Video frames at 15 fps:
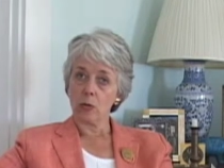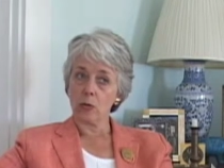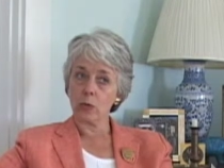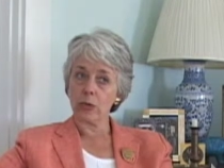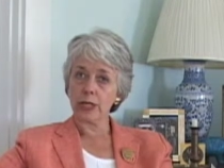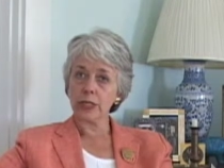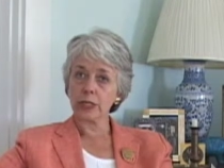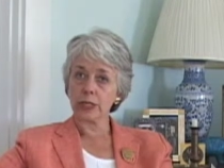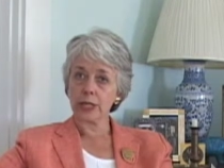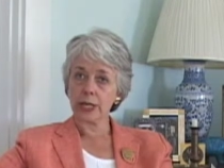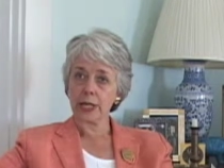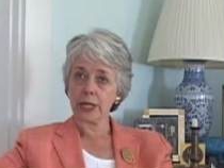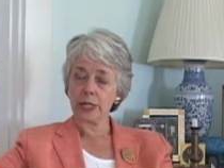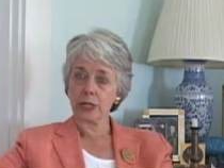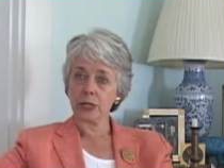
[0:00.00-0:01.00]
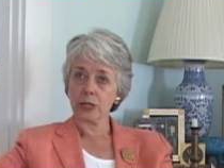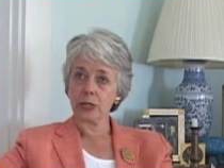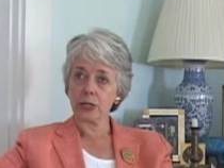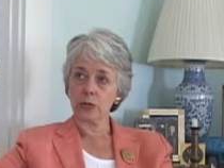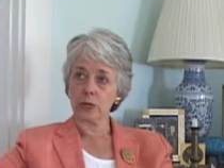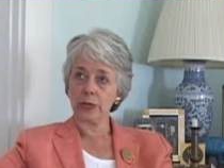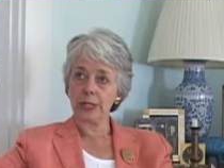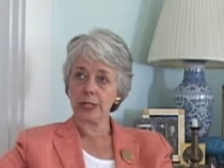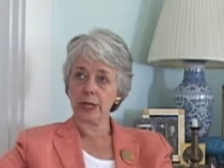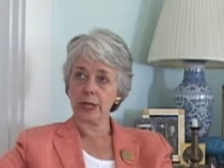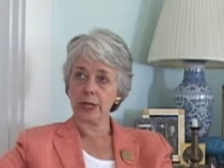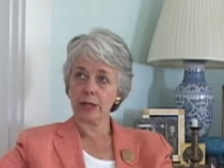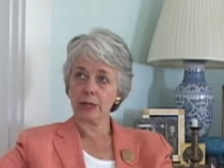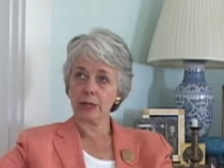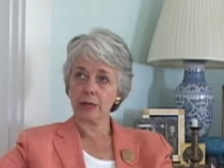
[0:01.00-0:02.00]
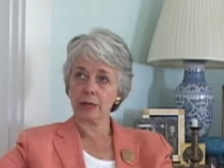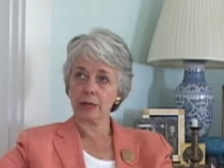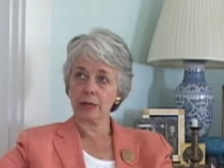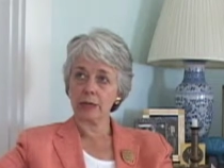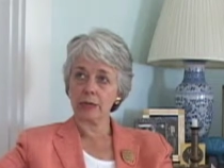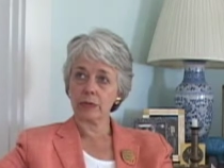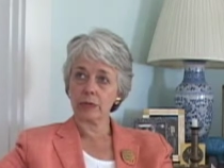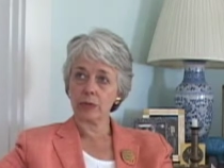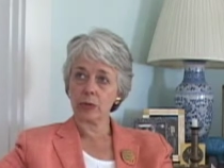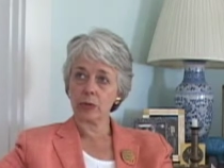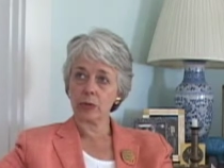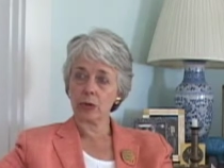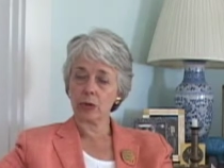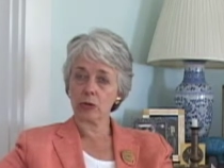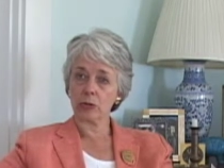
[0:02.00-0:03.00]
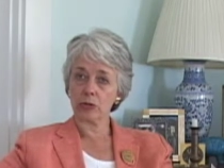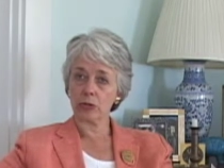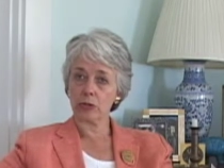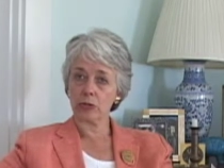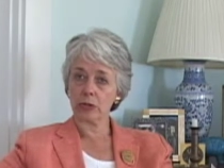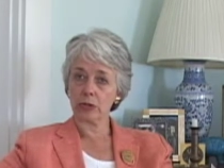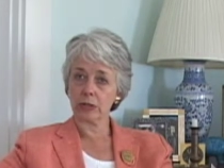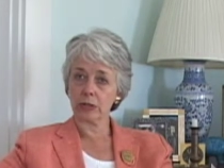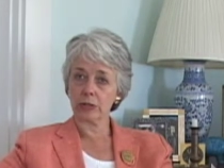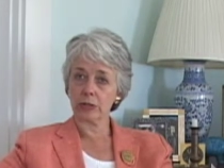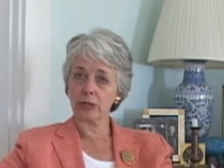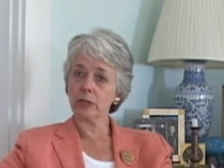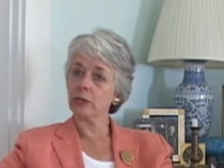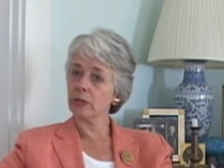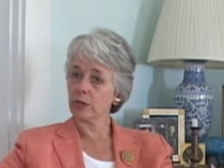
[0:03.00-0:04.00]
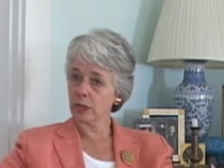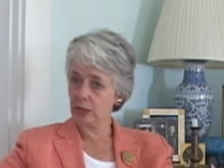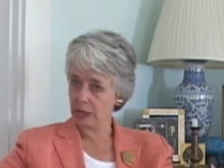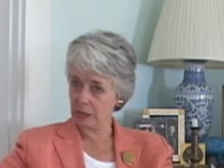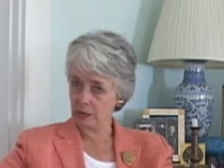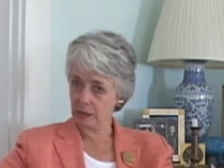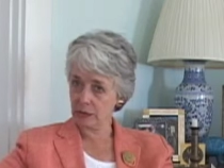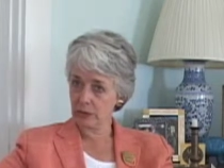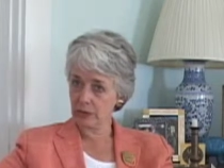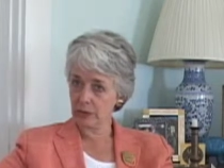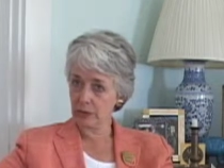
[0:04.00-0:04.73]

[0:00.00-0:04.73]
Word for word: We decided to take the program to a little different level.